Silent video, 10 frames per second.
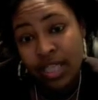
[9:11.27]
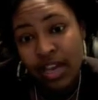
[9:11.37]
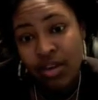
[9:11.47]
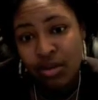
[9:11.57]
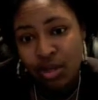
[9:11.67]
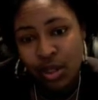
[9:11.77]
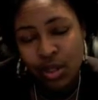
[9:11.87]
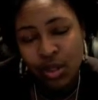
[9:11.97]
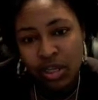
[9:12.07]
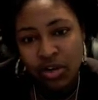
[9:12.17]
You go into a store
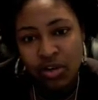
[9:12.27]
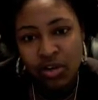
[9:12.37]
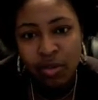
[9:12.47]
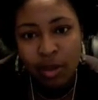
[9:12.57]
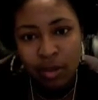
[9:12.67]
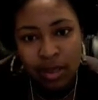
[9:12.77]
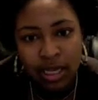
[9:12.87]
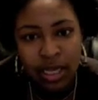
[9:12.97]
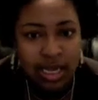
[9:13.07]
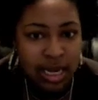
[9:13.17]
and the green peppers are like
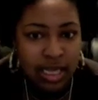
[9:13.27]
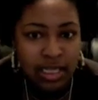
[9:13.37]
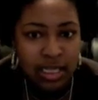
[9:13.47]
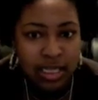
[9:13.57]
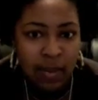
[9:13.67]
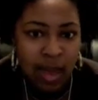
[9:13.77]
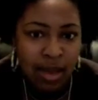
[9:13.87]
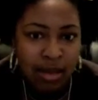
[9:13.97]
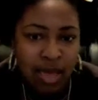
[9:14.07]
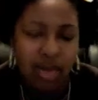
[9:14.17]
99 cents a pound and the